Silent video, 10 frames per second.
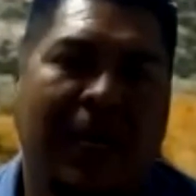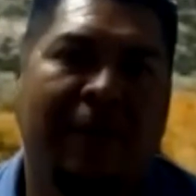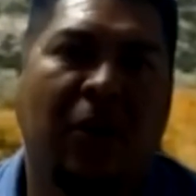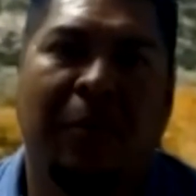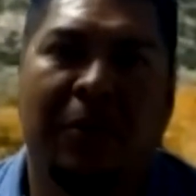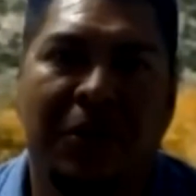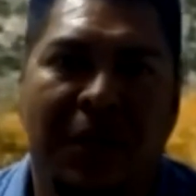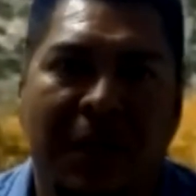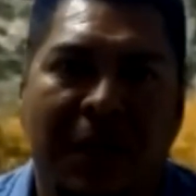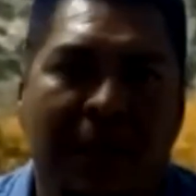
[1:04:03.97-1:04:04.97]
every
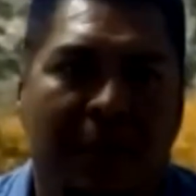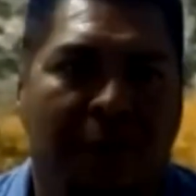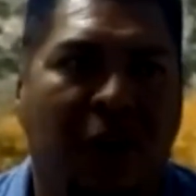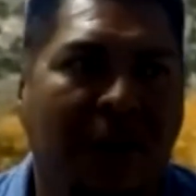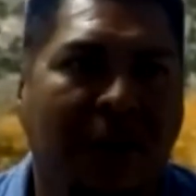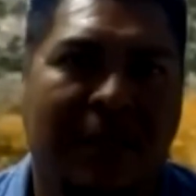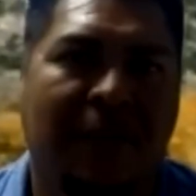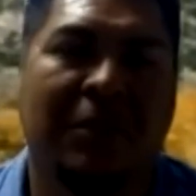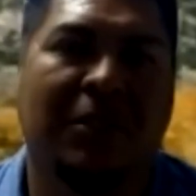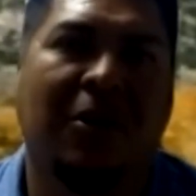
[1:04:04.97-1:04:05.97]
opportunity, regardless if
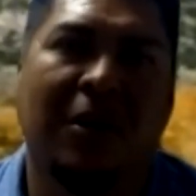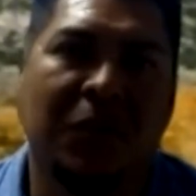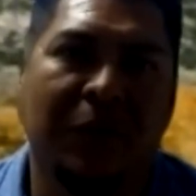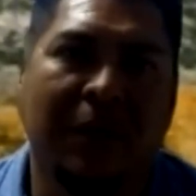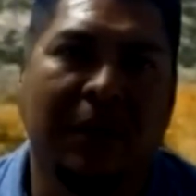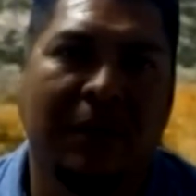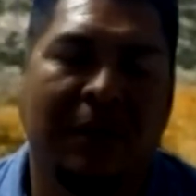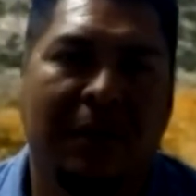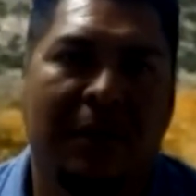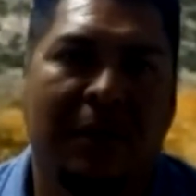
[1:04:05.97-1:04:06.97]
it was incarcerated,
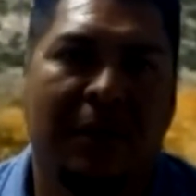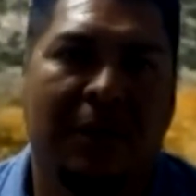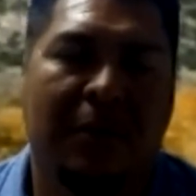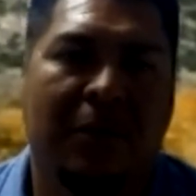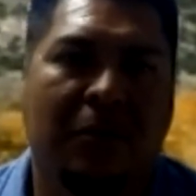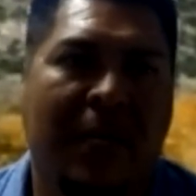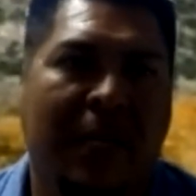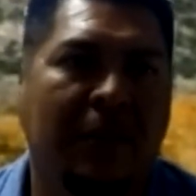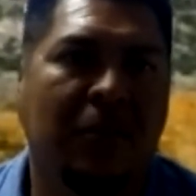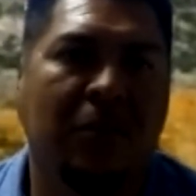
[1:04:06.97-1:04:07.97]
to
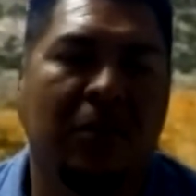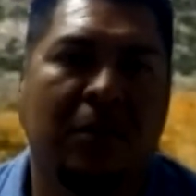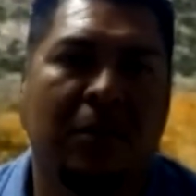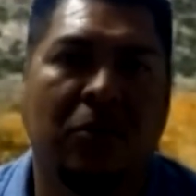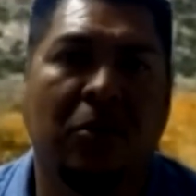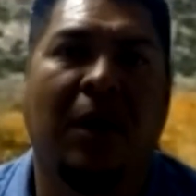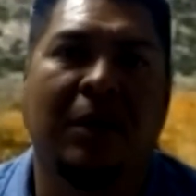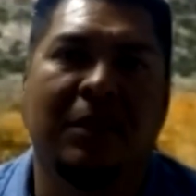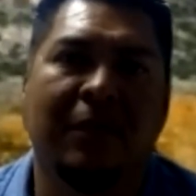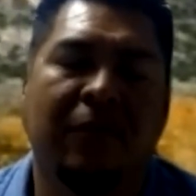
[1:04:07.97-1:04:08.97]
take it to a
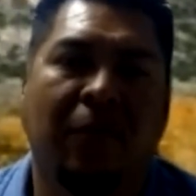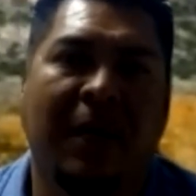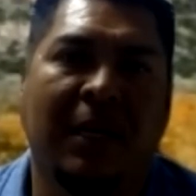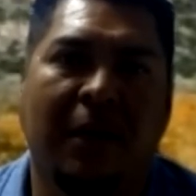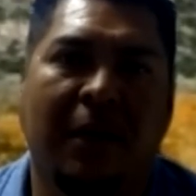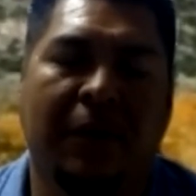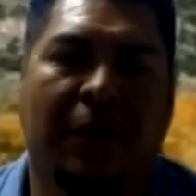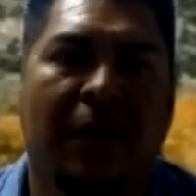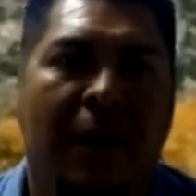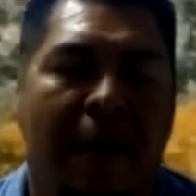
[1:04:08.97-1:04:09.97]
positive for myself.
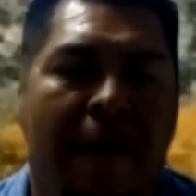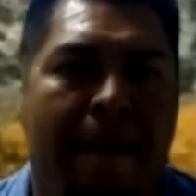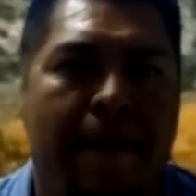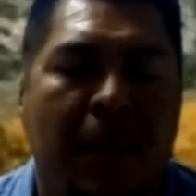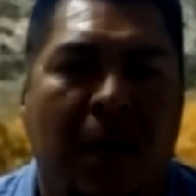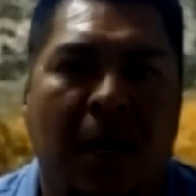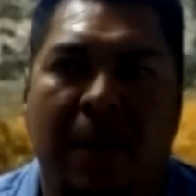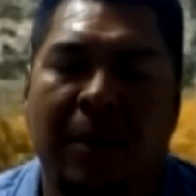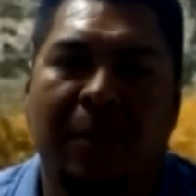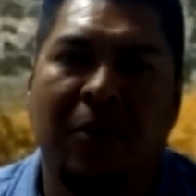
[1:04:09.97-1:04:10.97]

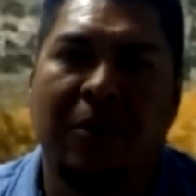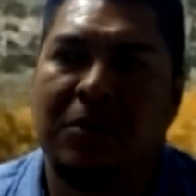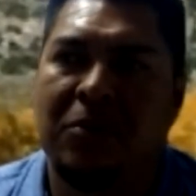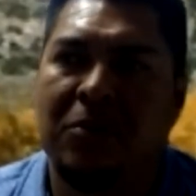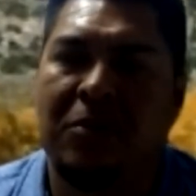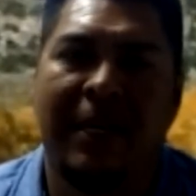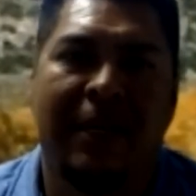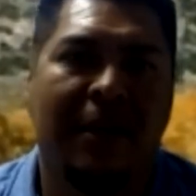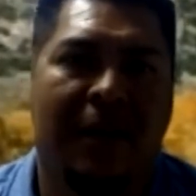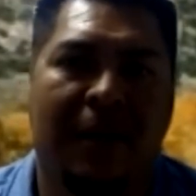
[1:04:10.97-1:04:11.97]
I'm the person to
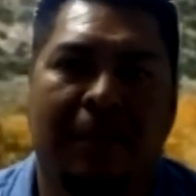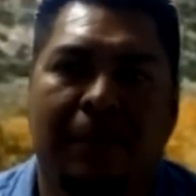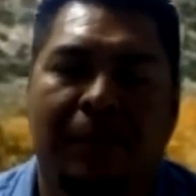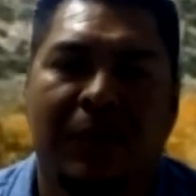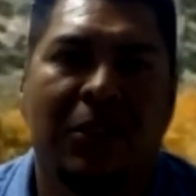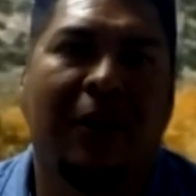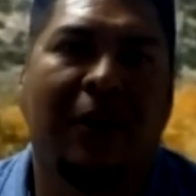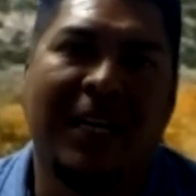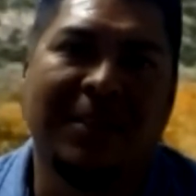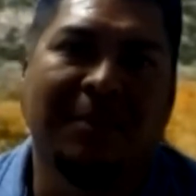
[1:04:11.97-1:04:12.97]
take
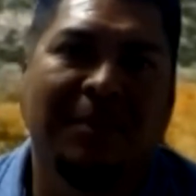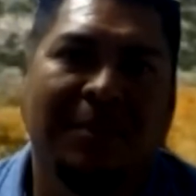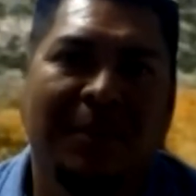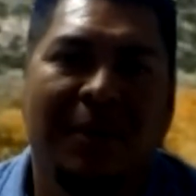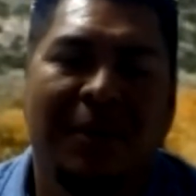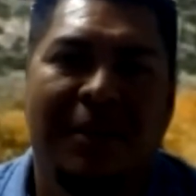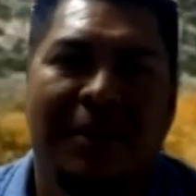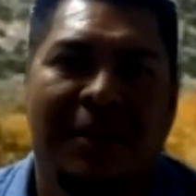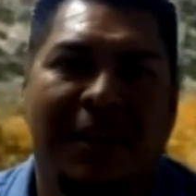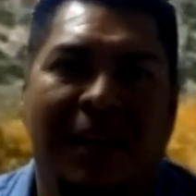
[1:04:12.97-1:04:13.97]
sarcasm
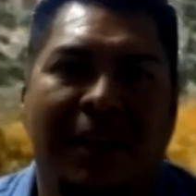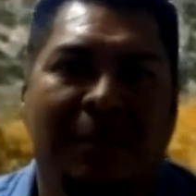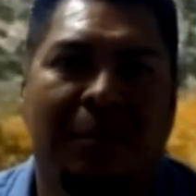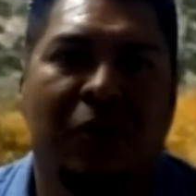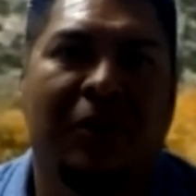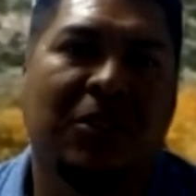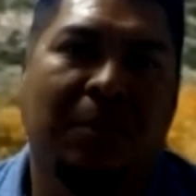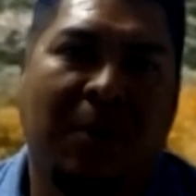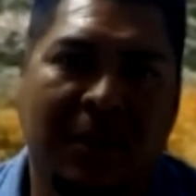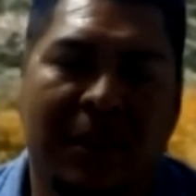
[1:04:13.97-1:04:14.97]
and then turn it to
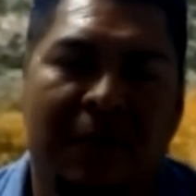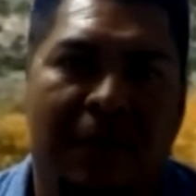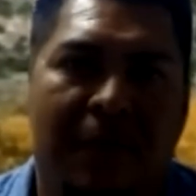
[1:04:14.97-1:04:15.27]
positive.